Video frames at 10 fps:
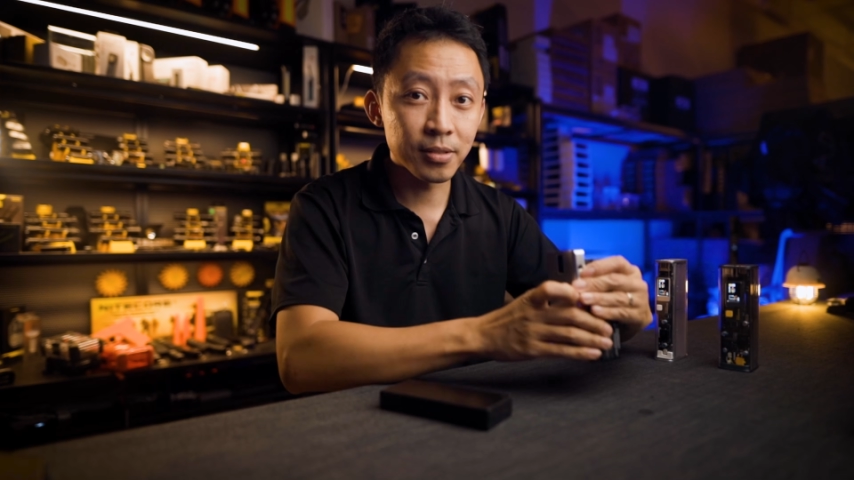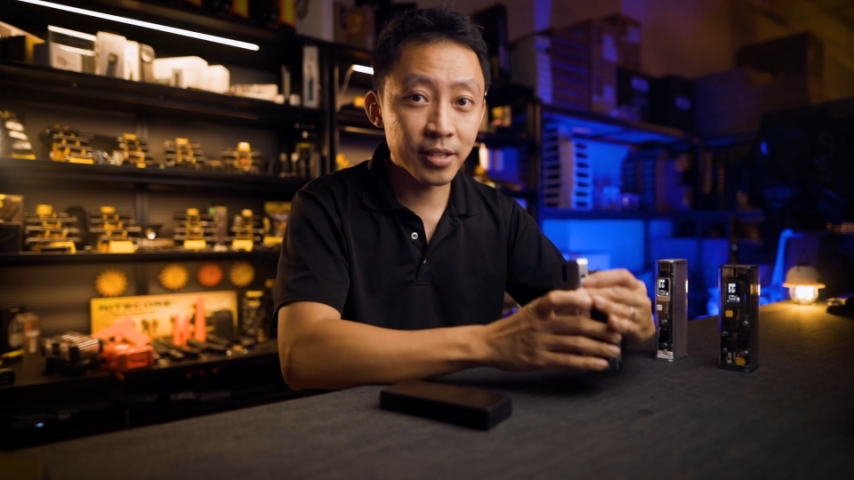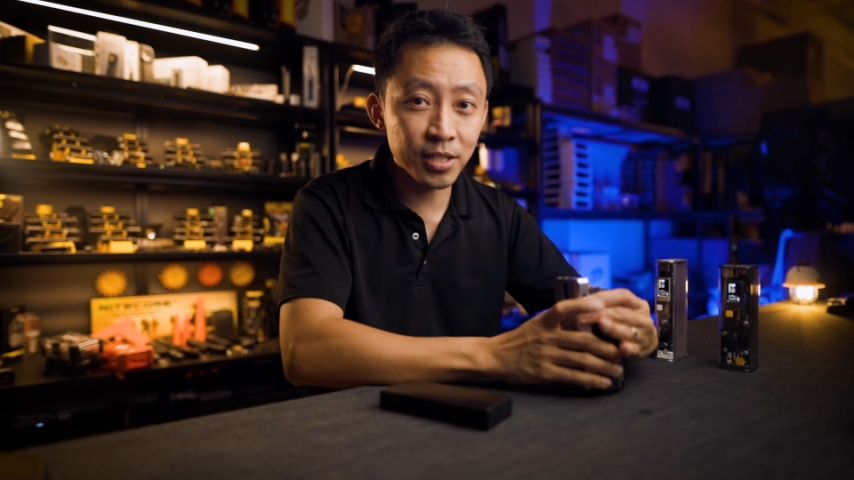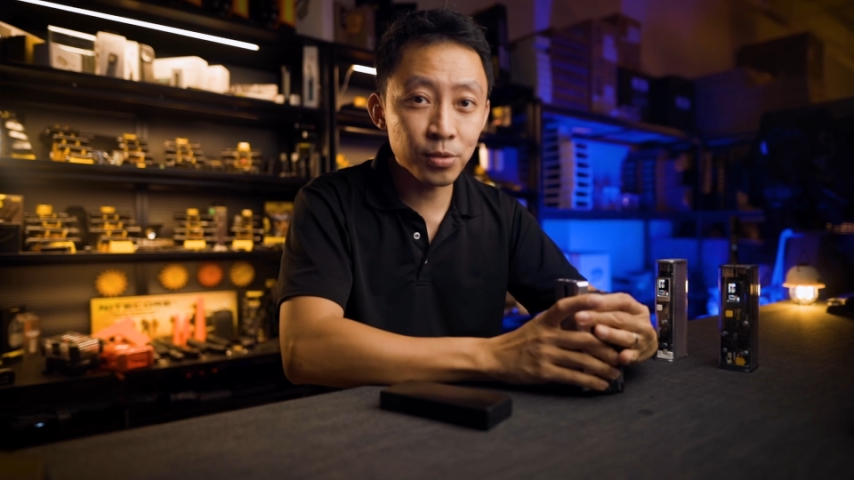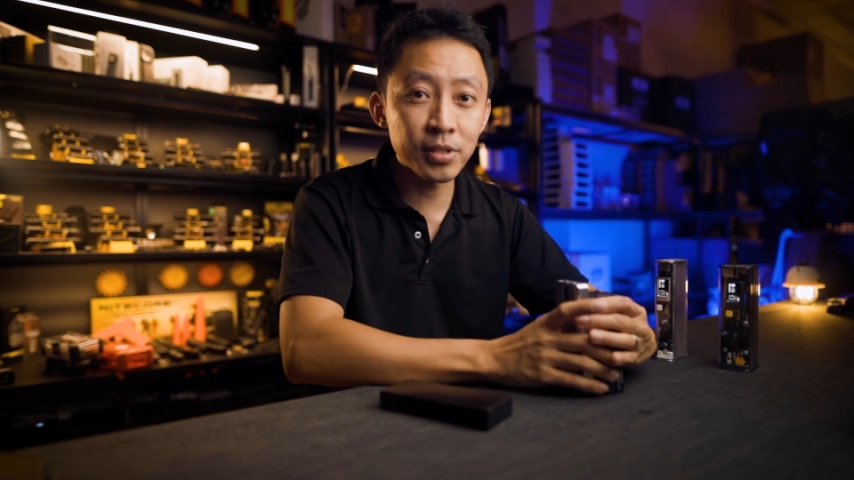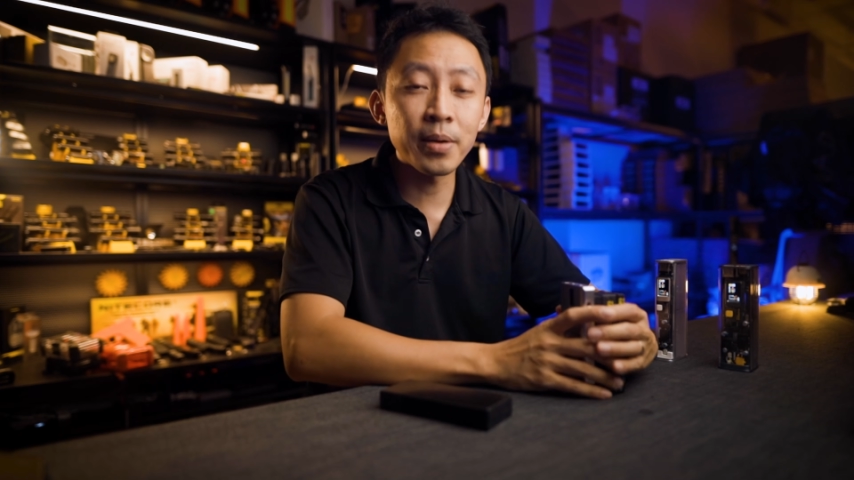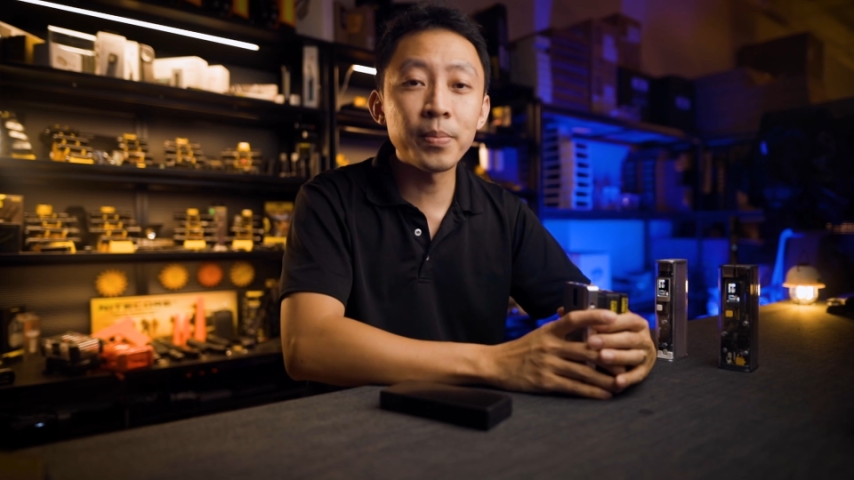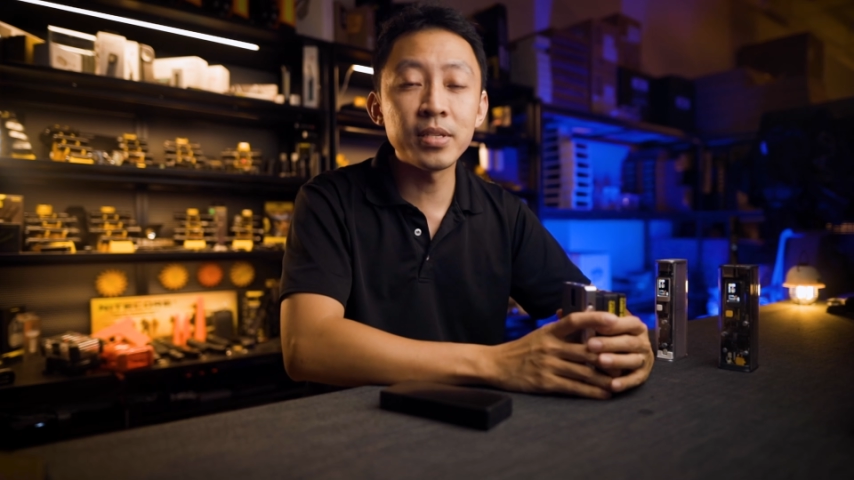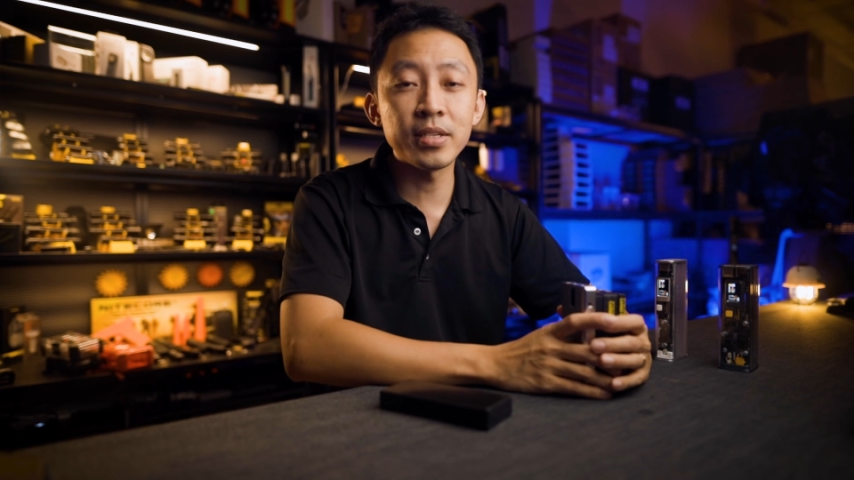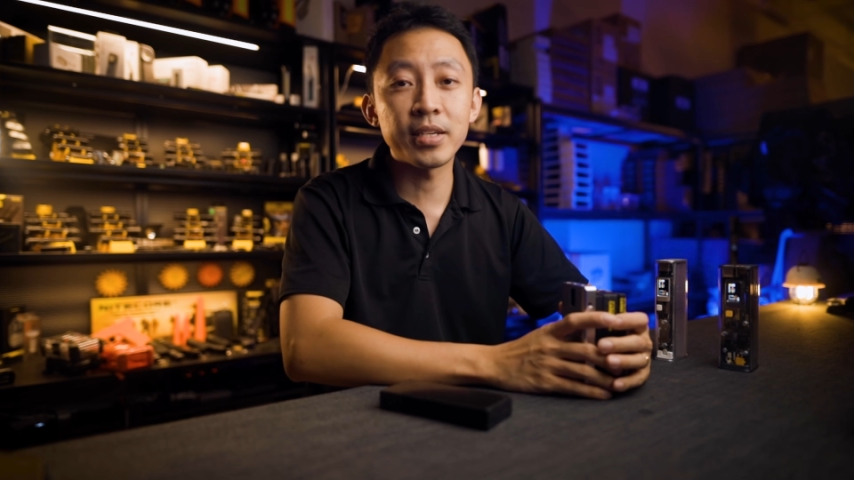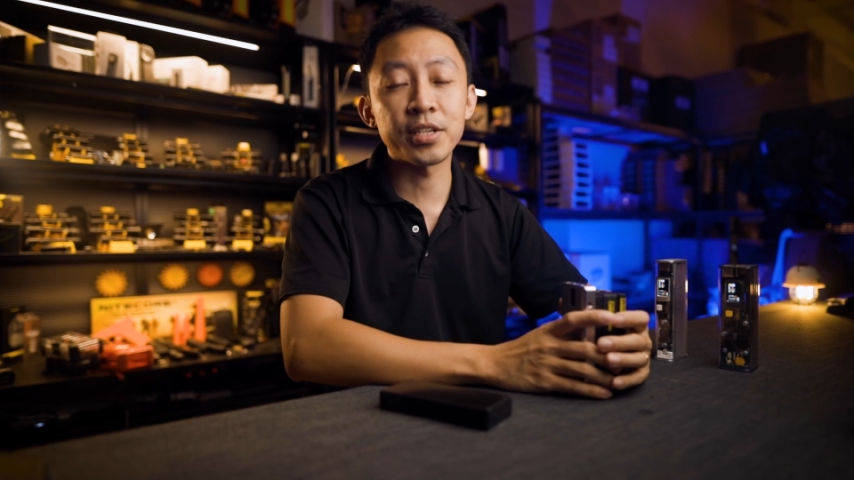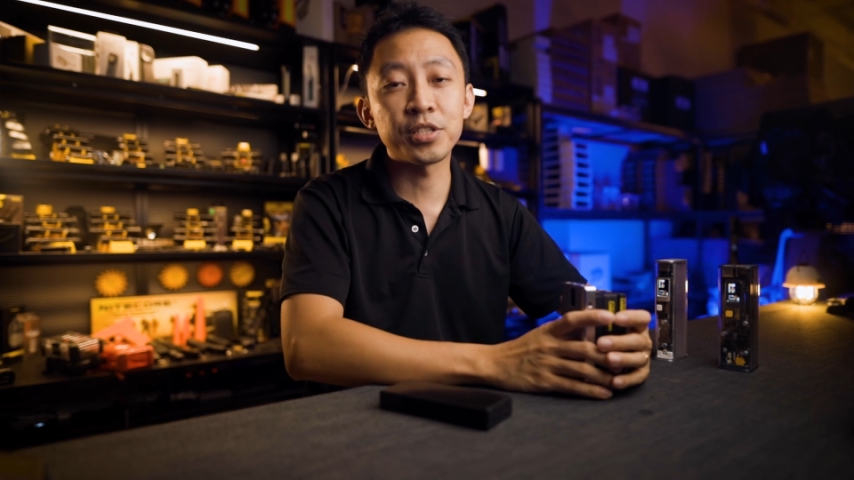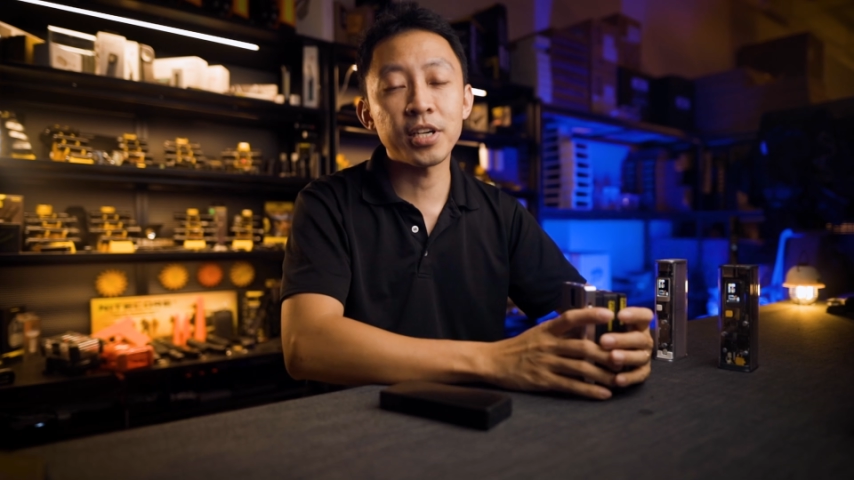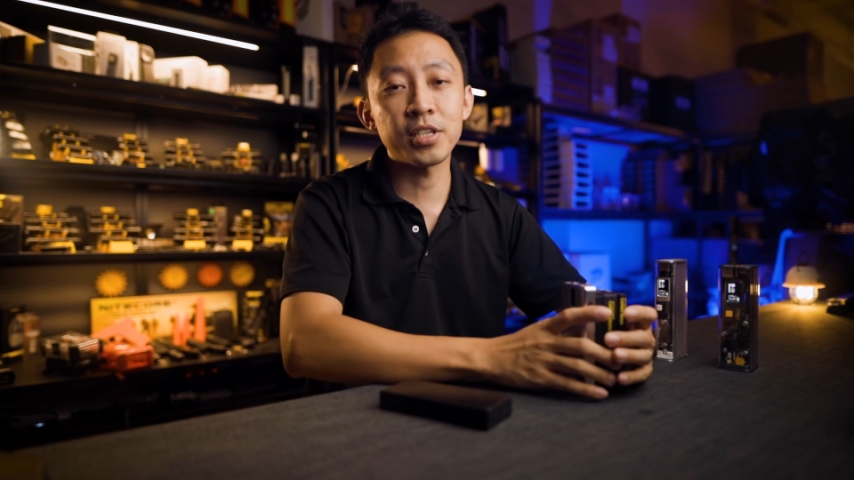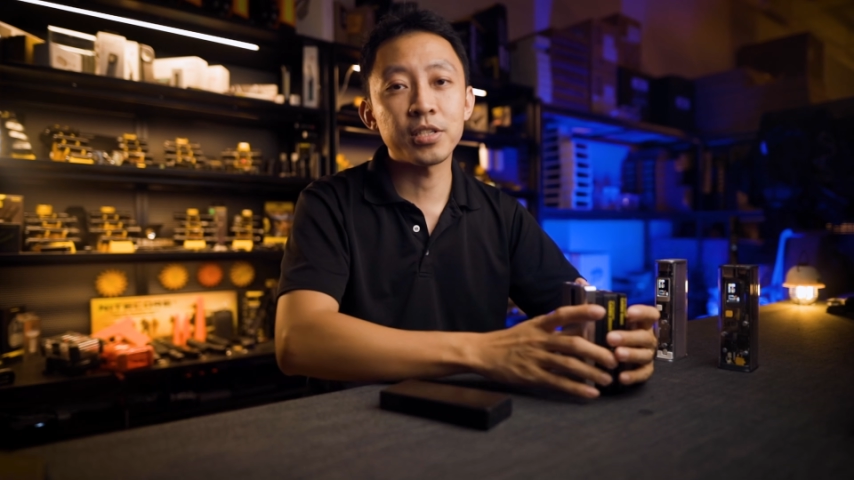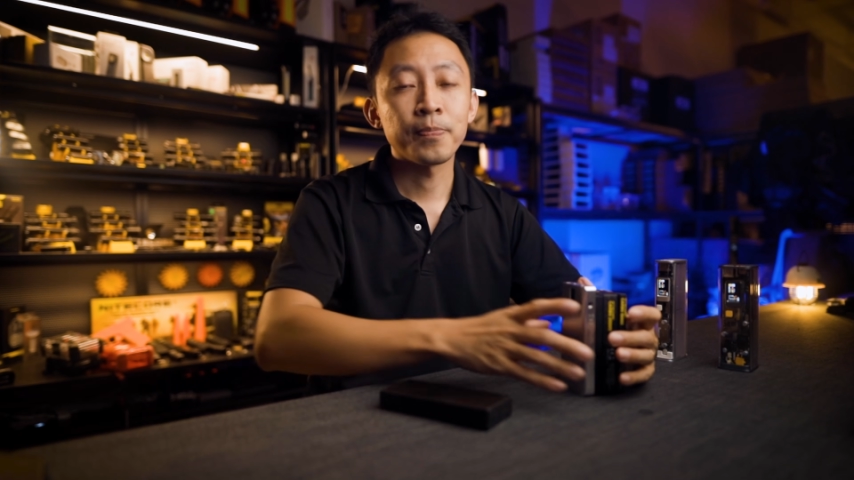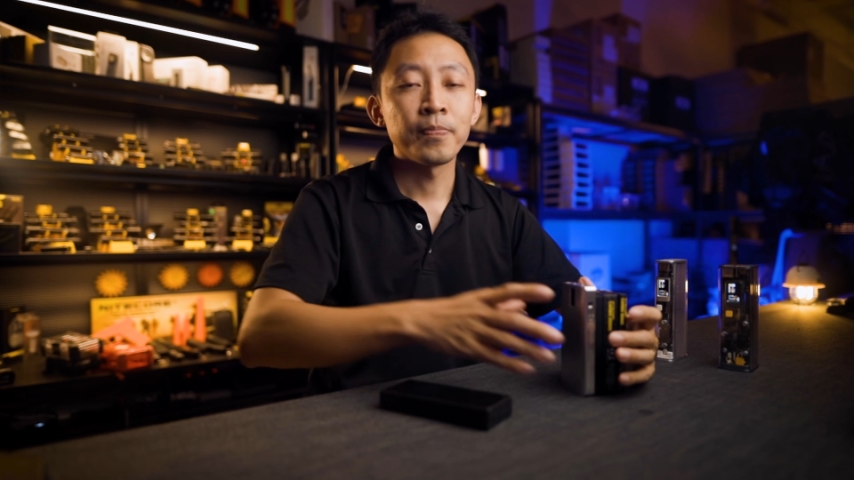Okay, so that means it can charge